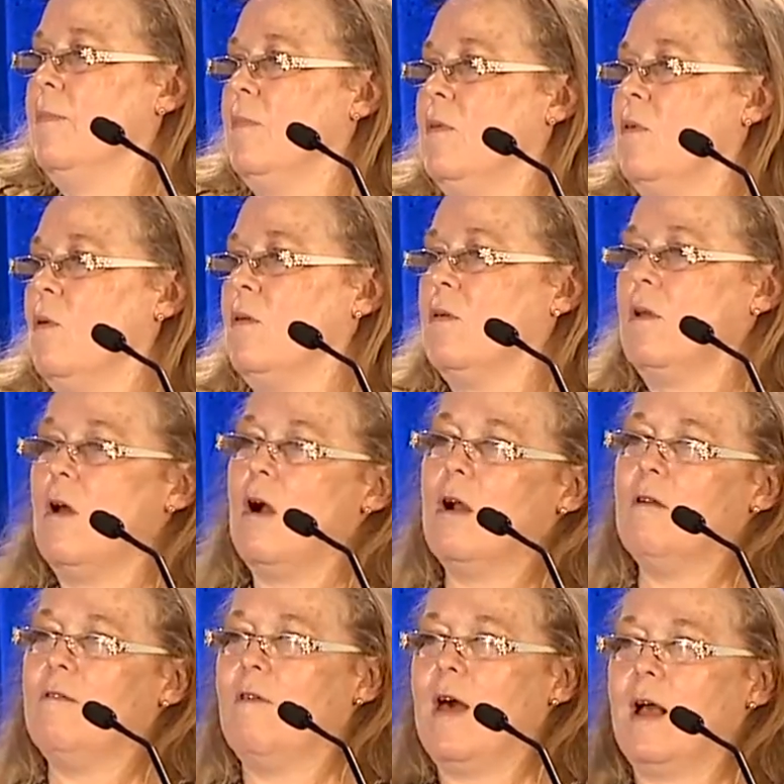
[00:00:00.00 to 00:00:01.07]
So it's an
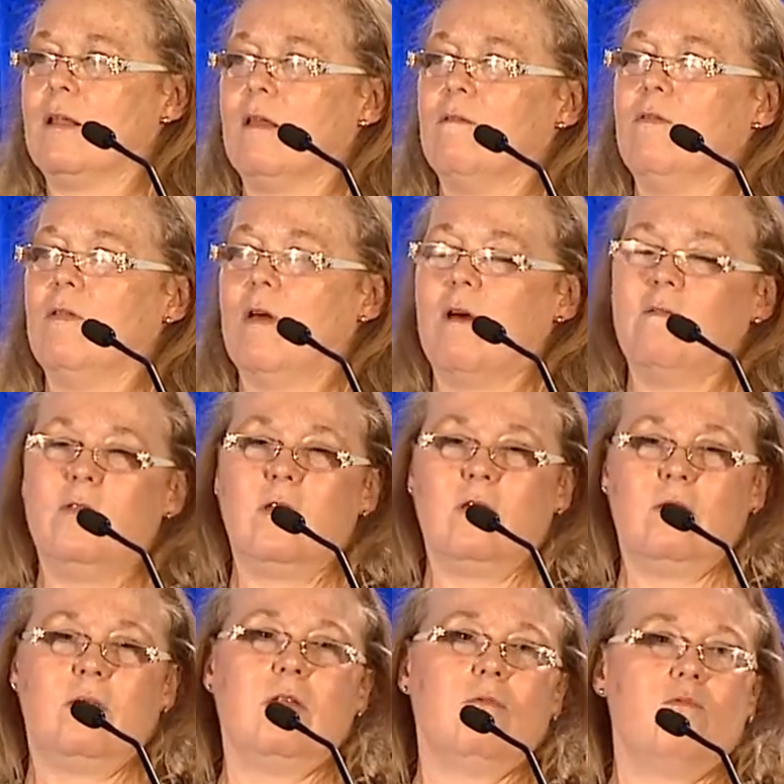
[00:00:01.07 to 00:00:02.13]
artifact of
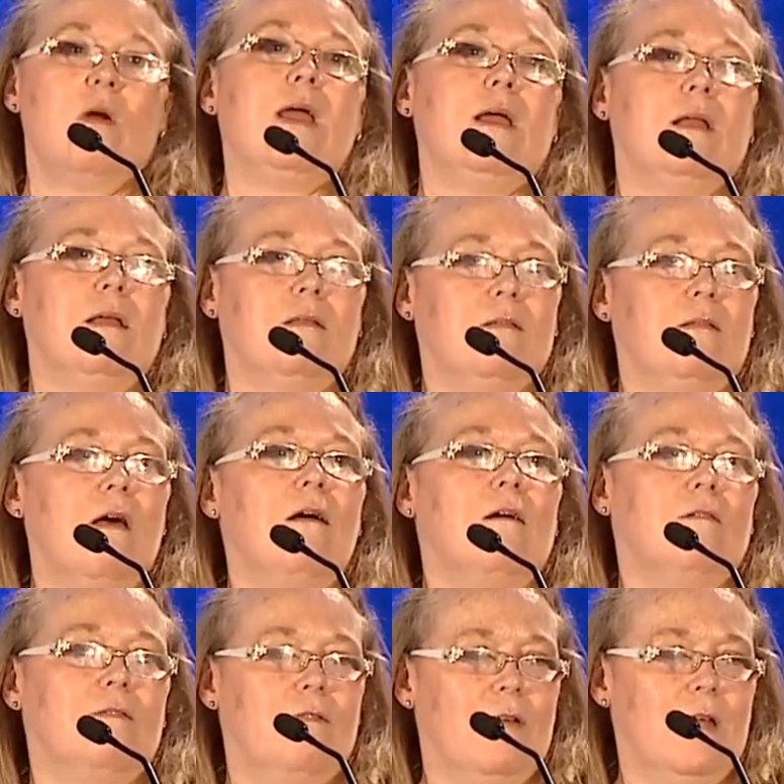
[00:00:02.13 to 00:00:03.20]
the rate
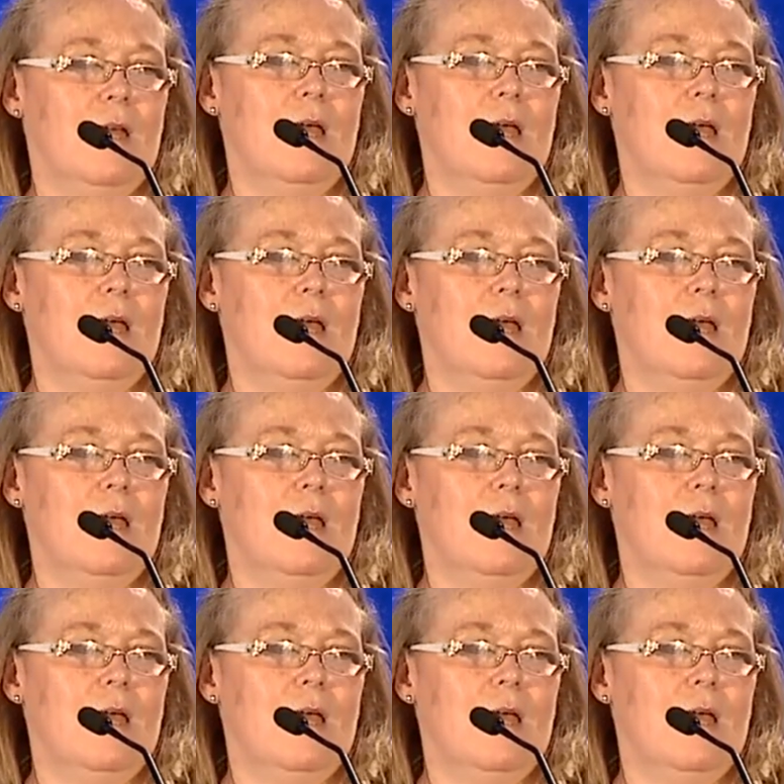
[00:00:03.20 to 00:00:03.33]
itself.